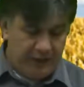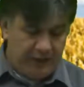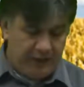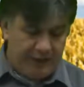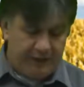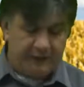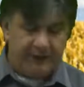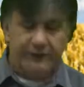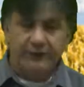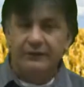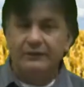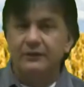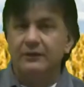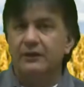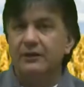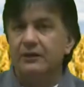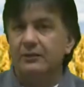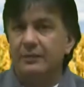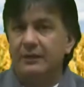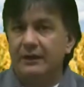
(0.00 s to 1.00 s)
Uh, yields a
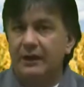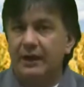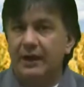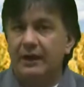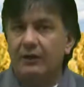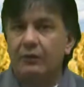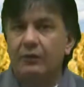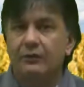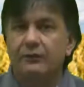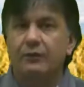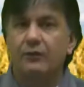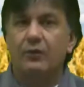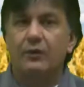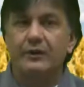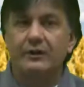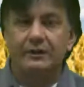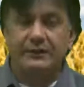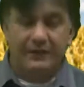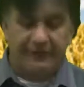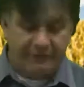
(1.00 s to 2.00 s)
little bit higher,
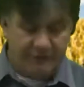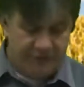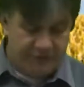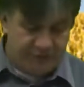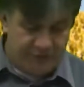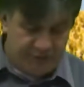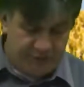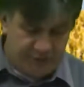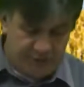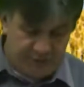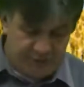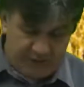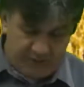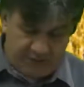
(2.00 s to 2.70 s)
147.2.